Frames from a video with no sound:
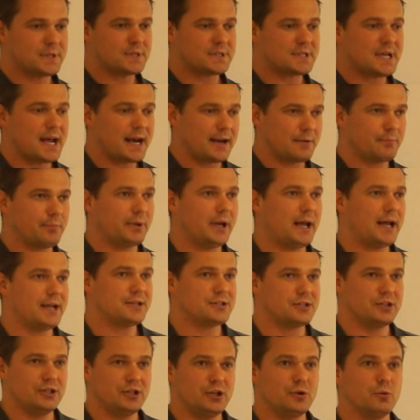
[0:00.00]
telling
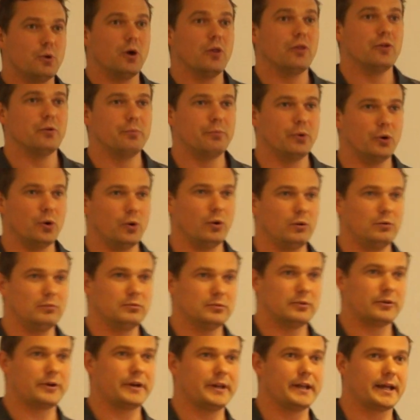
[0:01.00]
players that you want the ball
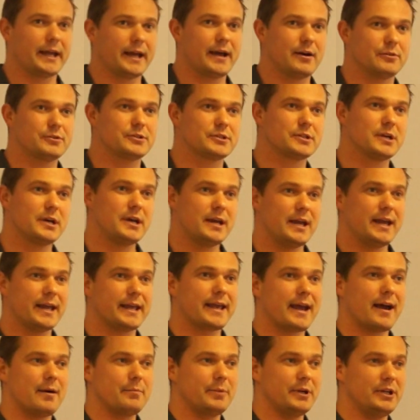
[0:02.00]
or anything else. It
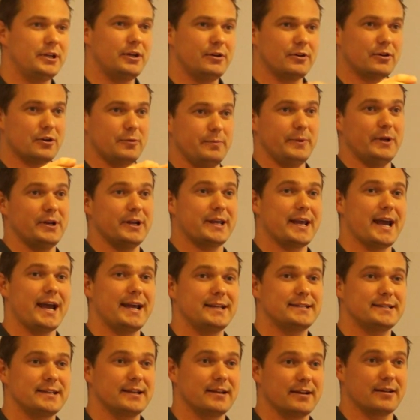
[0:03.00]
can be you
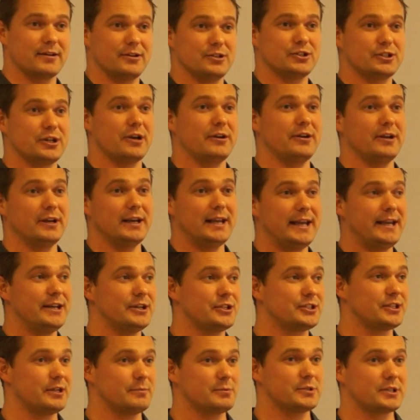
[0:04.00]
communicating, it can show you
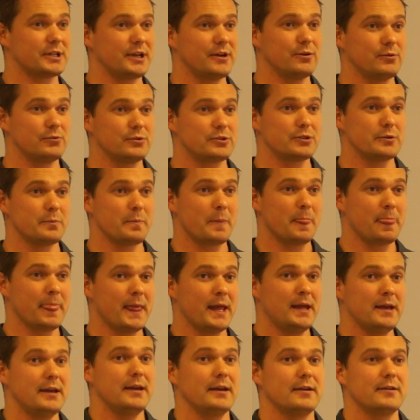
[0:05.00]
leadership skills.
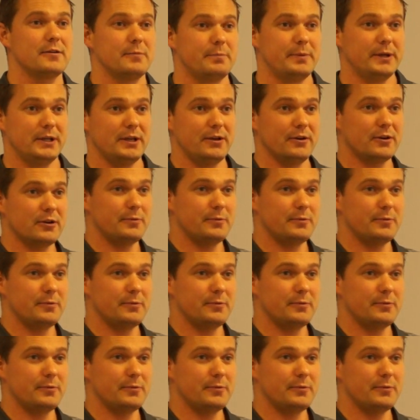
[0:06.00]
It could be you